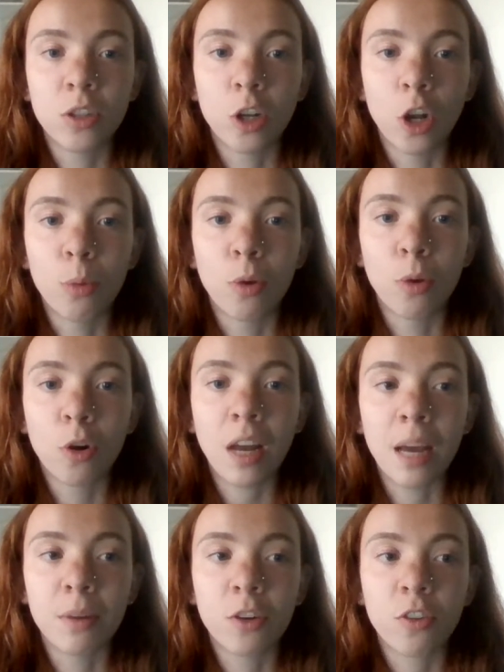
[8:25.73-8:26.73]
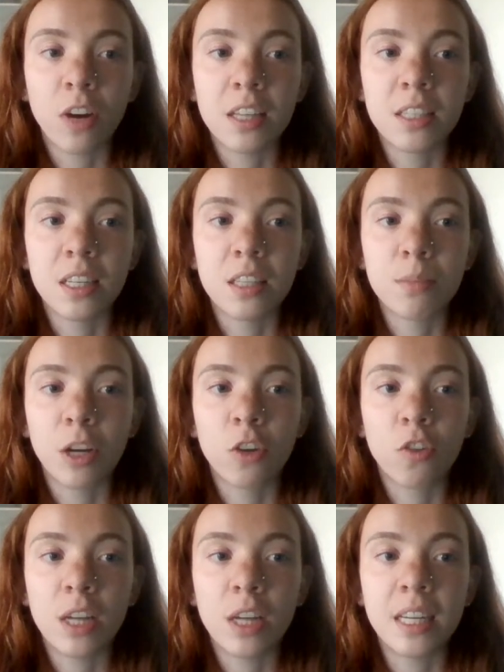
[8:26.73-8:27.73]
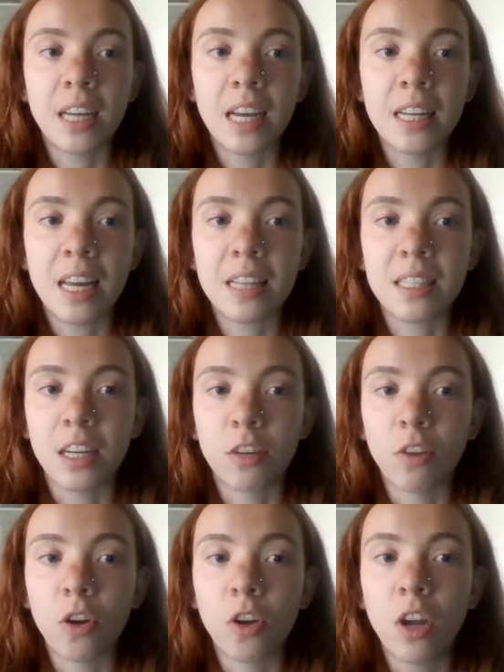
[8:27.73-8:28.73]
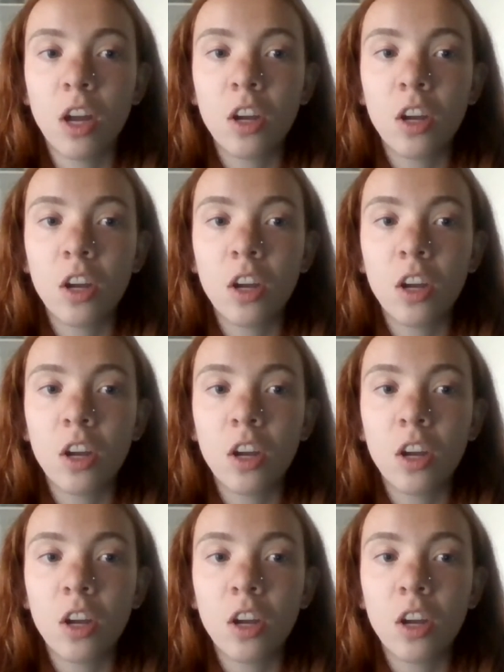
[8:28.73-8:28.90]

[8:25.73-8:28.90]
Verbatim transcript: the global climate crisis by creating a net zero